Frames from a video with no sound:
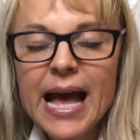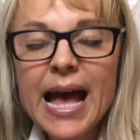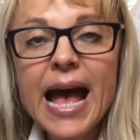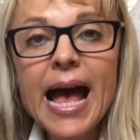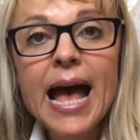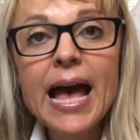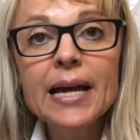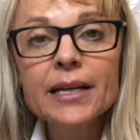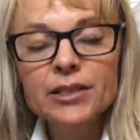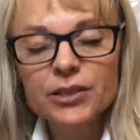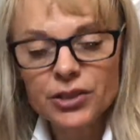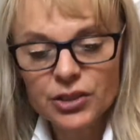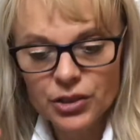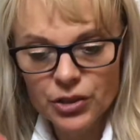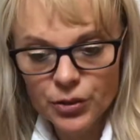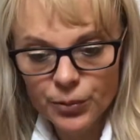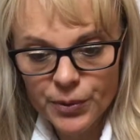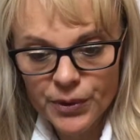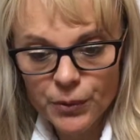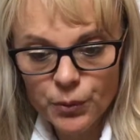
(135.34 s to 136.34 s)
and
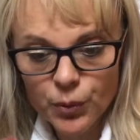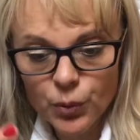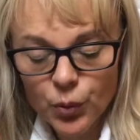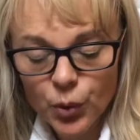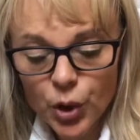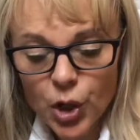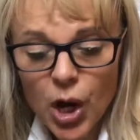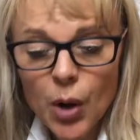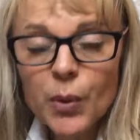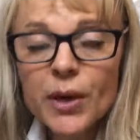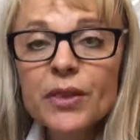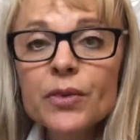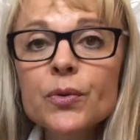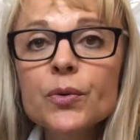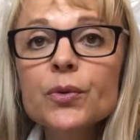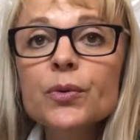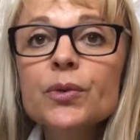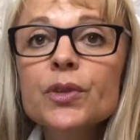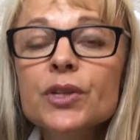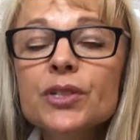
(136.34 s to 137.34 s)
you'll be going
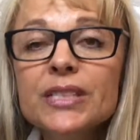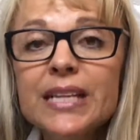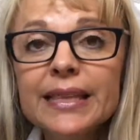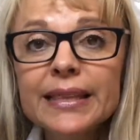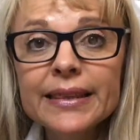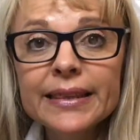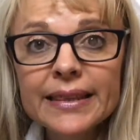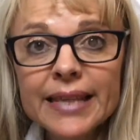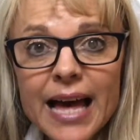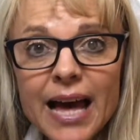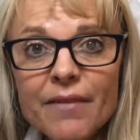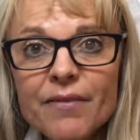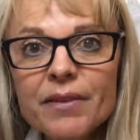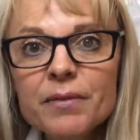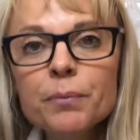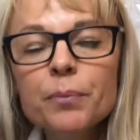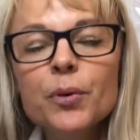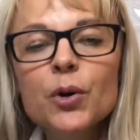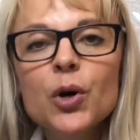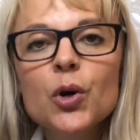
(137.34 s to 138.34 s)
through, there's
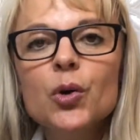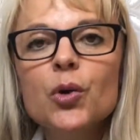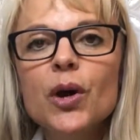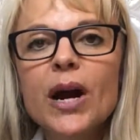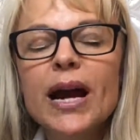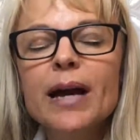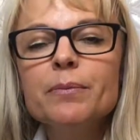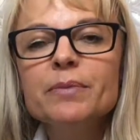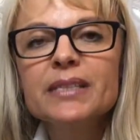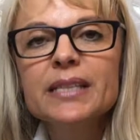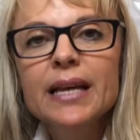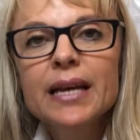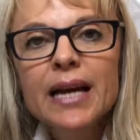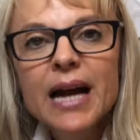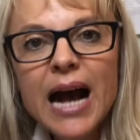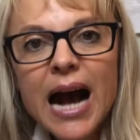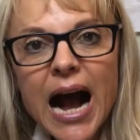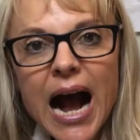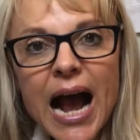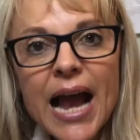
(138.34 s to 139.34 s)
11 programs.
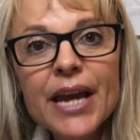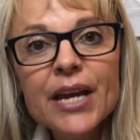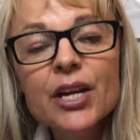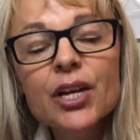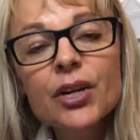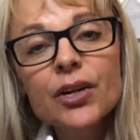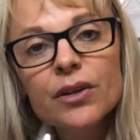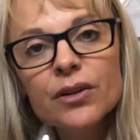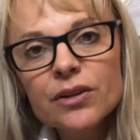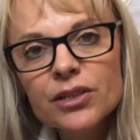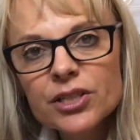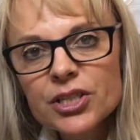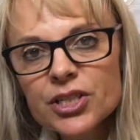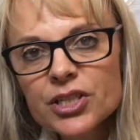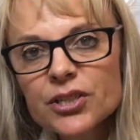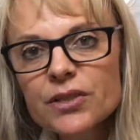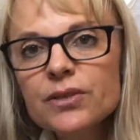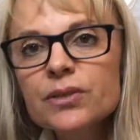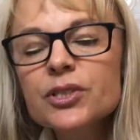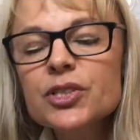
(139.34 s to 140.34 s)
I encourage
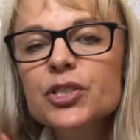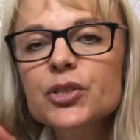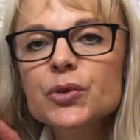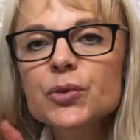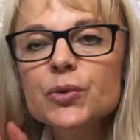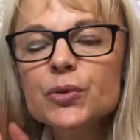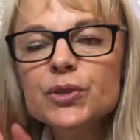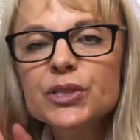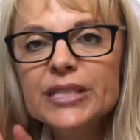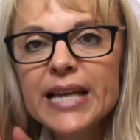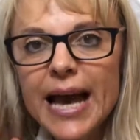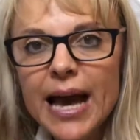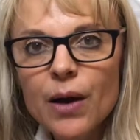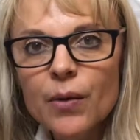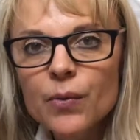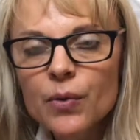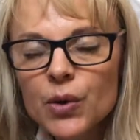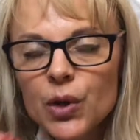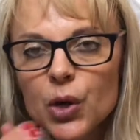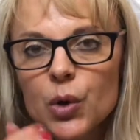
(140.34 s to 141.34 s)
you to
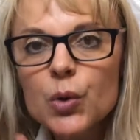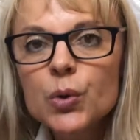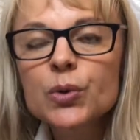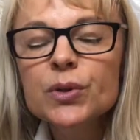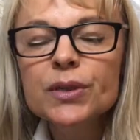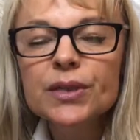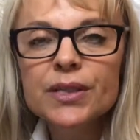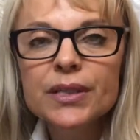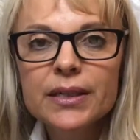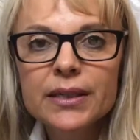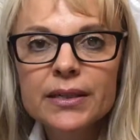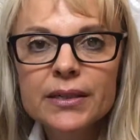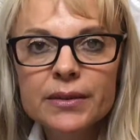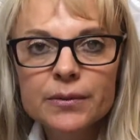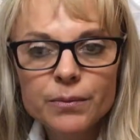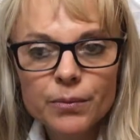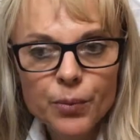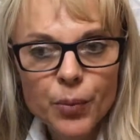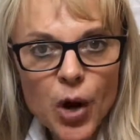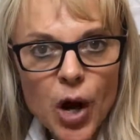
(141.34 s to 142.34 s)
download the
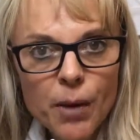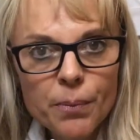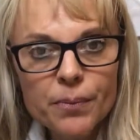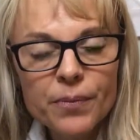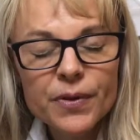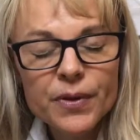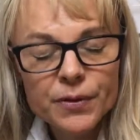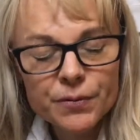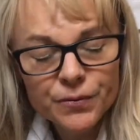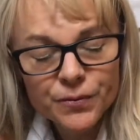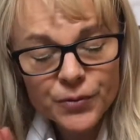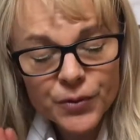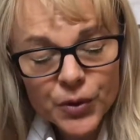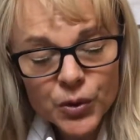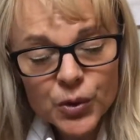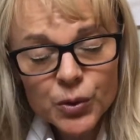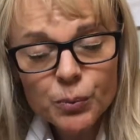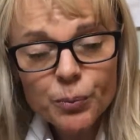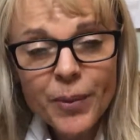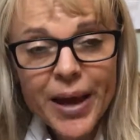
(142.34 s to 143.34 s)

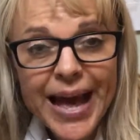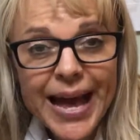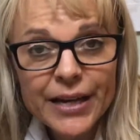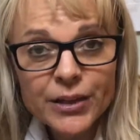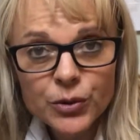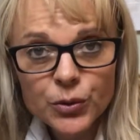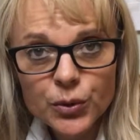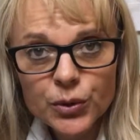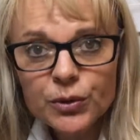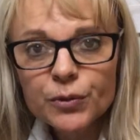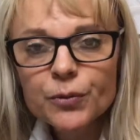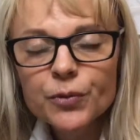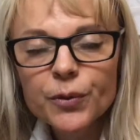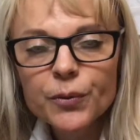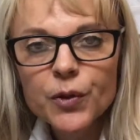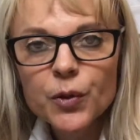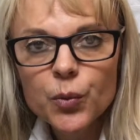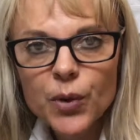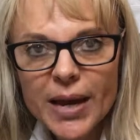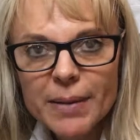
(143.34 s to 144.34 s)
full manual
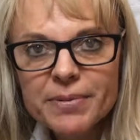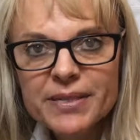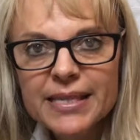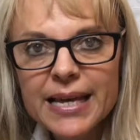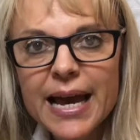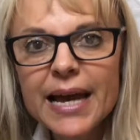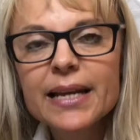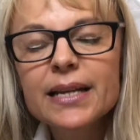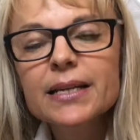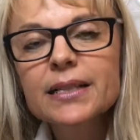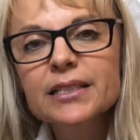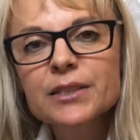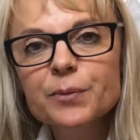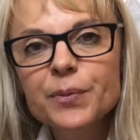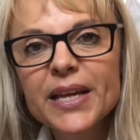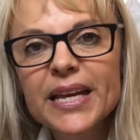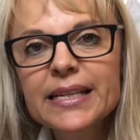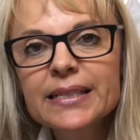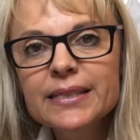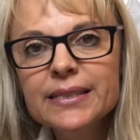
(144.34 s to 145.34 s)
from the website. It
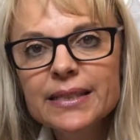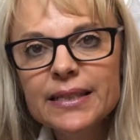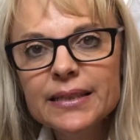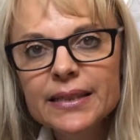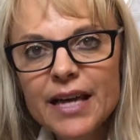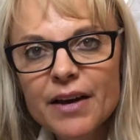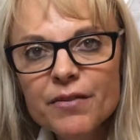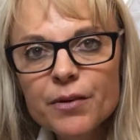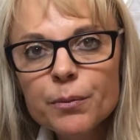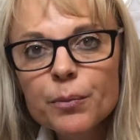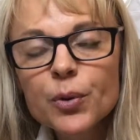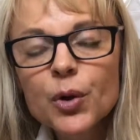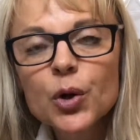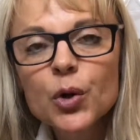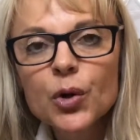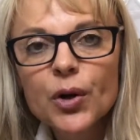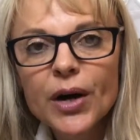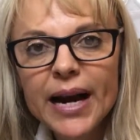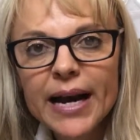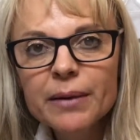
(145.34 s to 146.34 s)
explains the 11
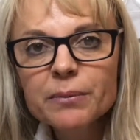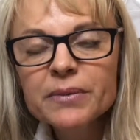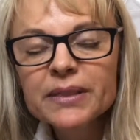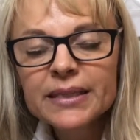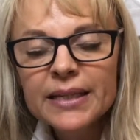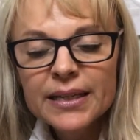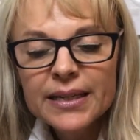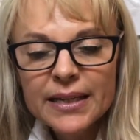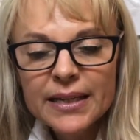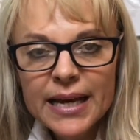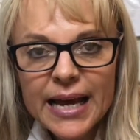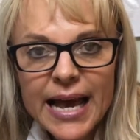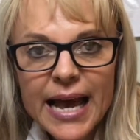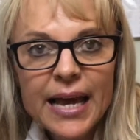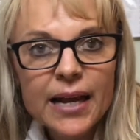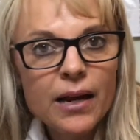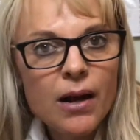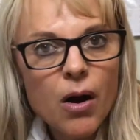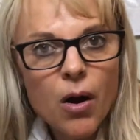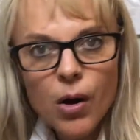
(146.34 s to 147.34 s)
programs
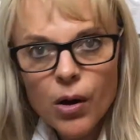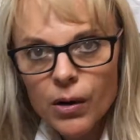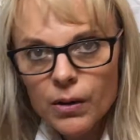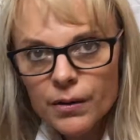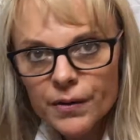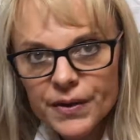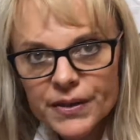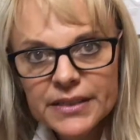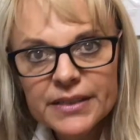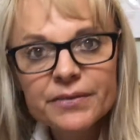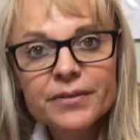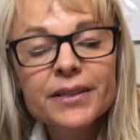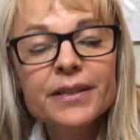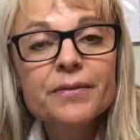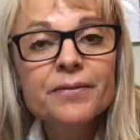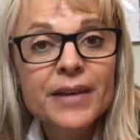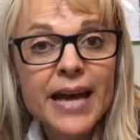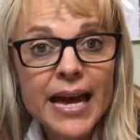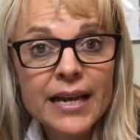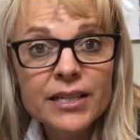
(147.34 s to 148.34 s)
and all the different
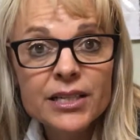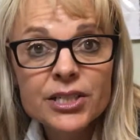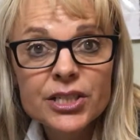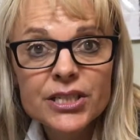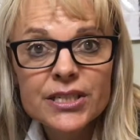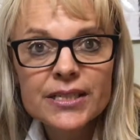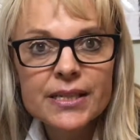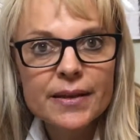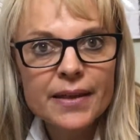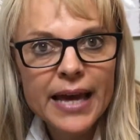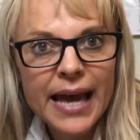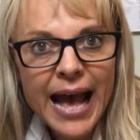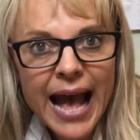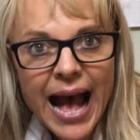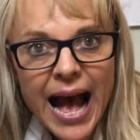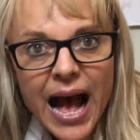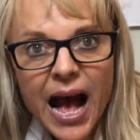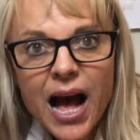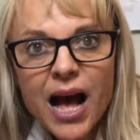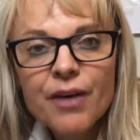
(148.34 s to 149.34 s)
advantages that they
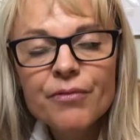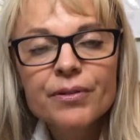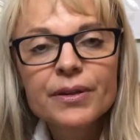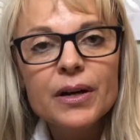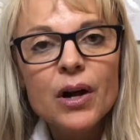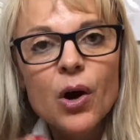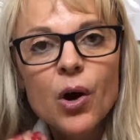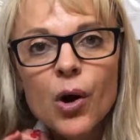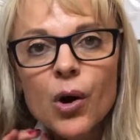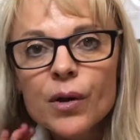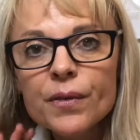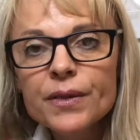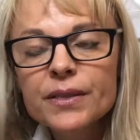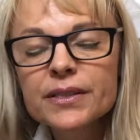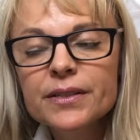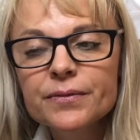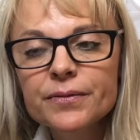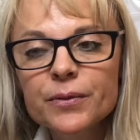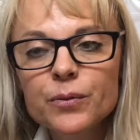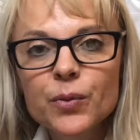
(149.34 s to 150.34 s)
have and all the
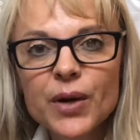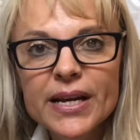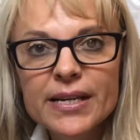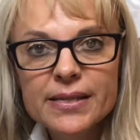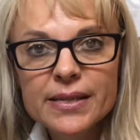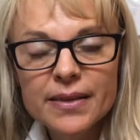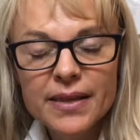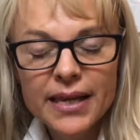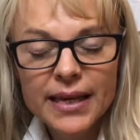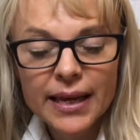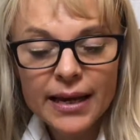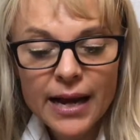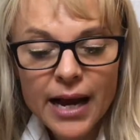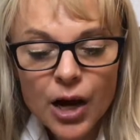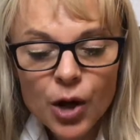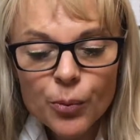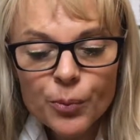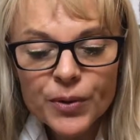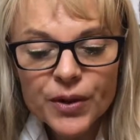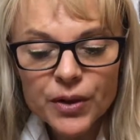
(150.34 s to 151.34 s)
different ways that they can
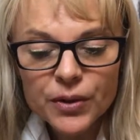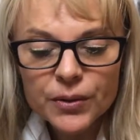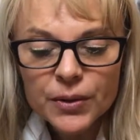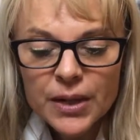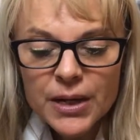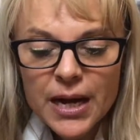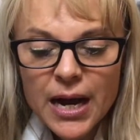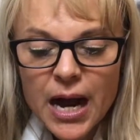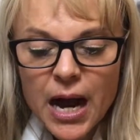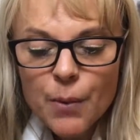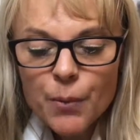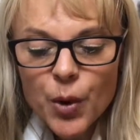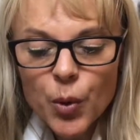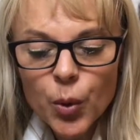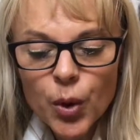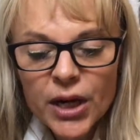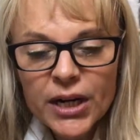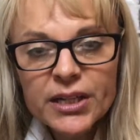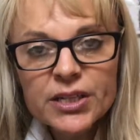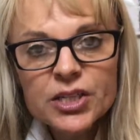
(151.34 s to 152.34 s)
help you. But
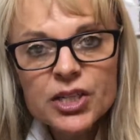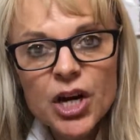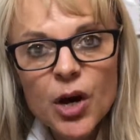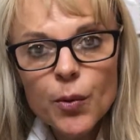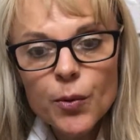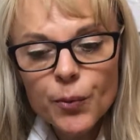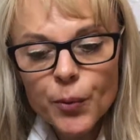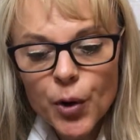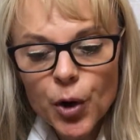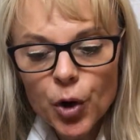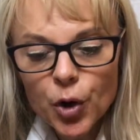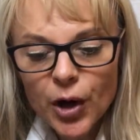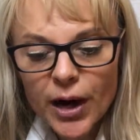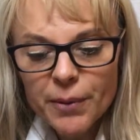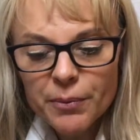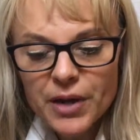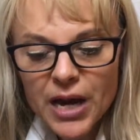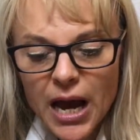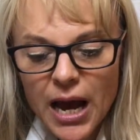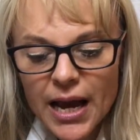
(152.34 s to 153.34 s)
we're going to start with
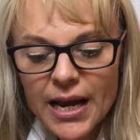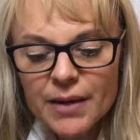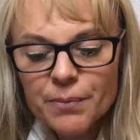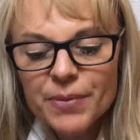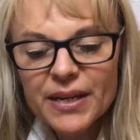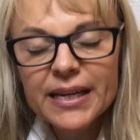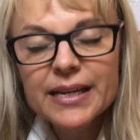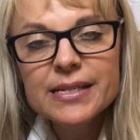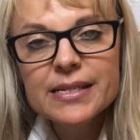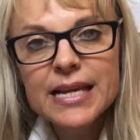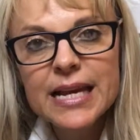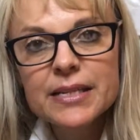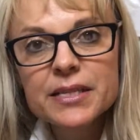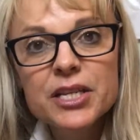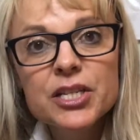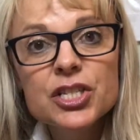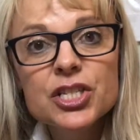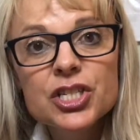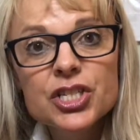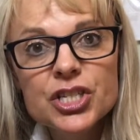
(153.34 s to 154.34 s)
program 9 because that's
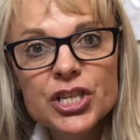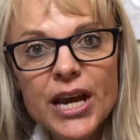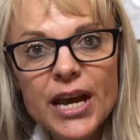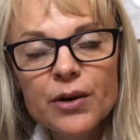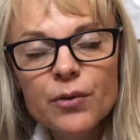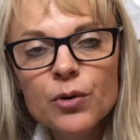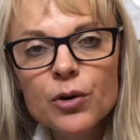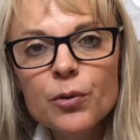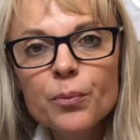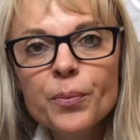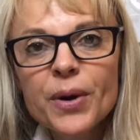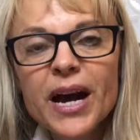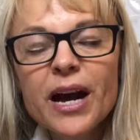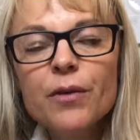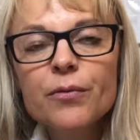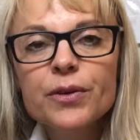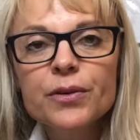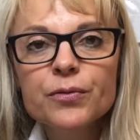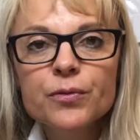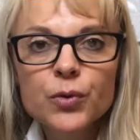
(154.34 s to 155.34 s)
a general
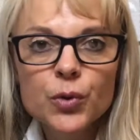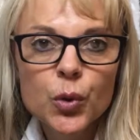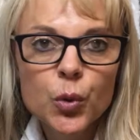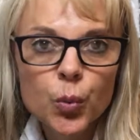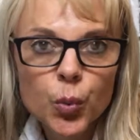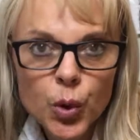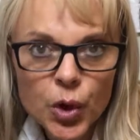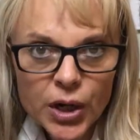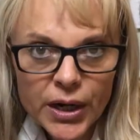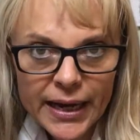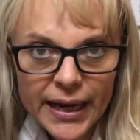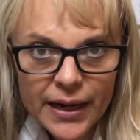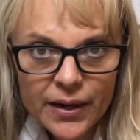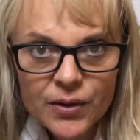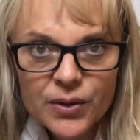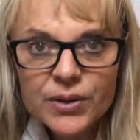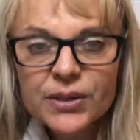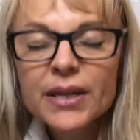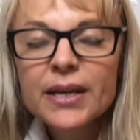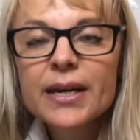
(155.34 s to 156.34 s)
pelvic floor
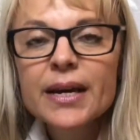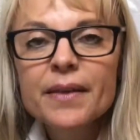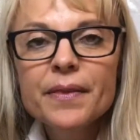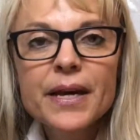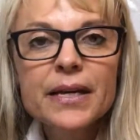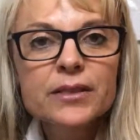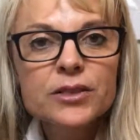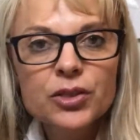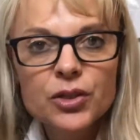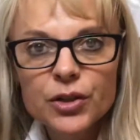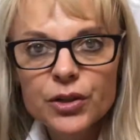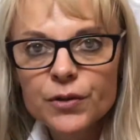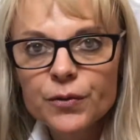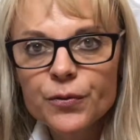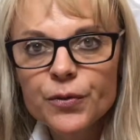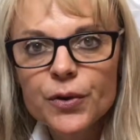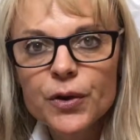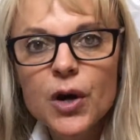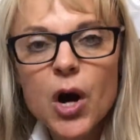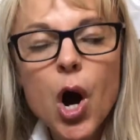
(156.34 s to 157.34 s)
workout that's good
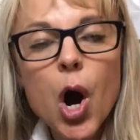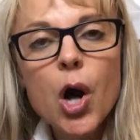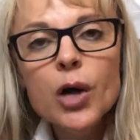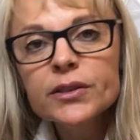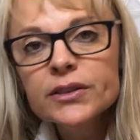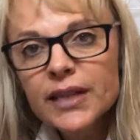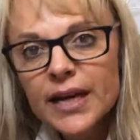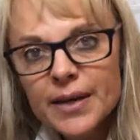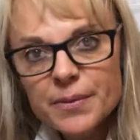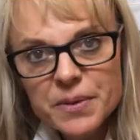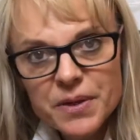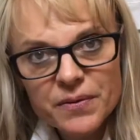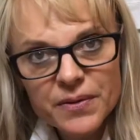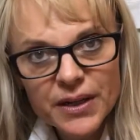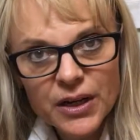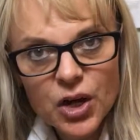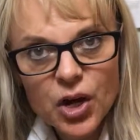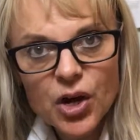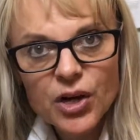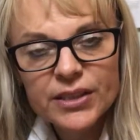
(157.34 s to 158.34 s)
for all types of
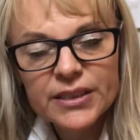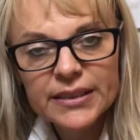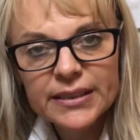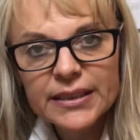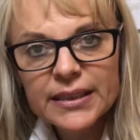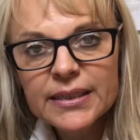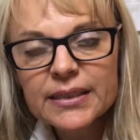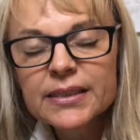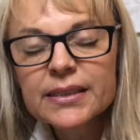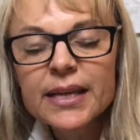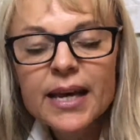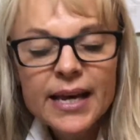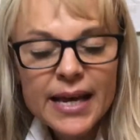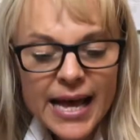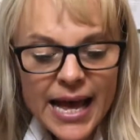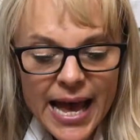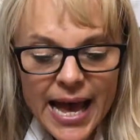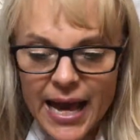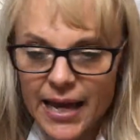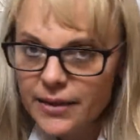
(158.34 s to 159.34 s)
incontinence
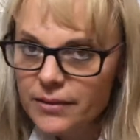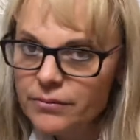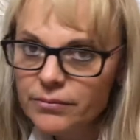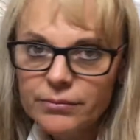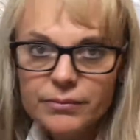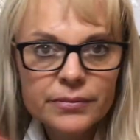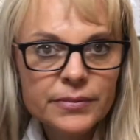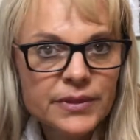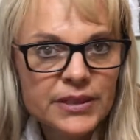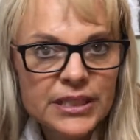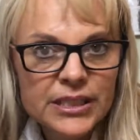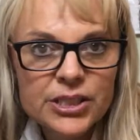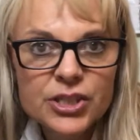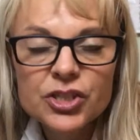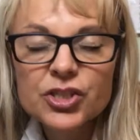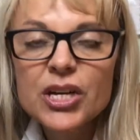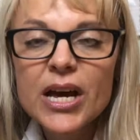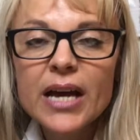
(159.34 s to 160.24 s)
and just